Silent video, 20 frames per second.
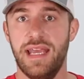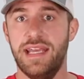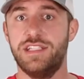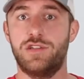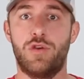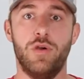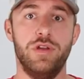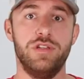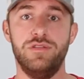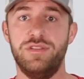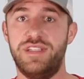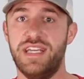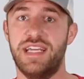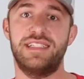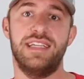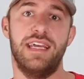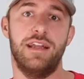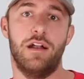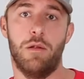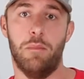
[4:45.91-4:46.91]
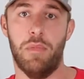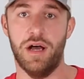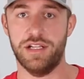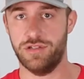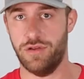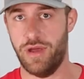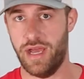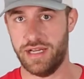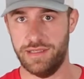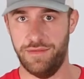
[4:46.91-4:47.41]
is going to dictate our
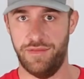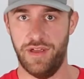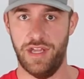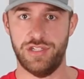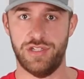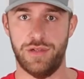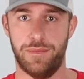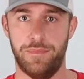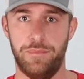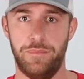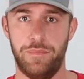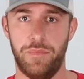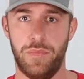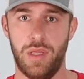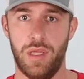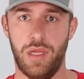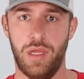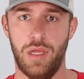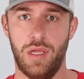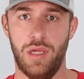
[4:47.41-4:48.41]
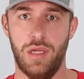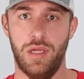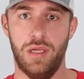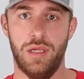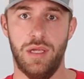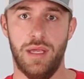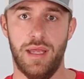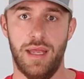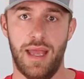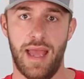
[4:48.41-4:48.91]
muscle activation,
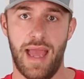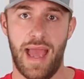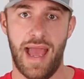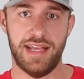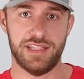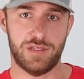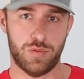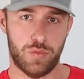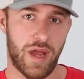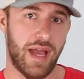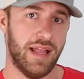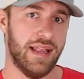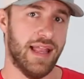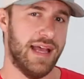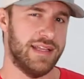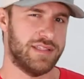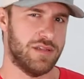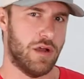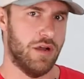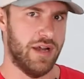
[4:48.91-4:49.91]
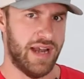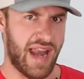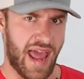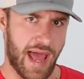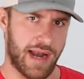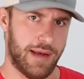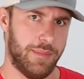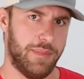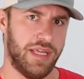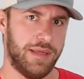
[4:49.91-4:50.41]
as well as our
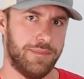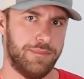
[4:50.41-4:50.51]
anatomy.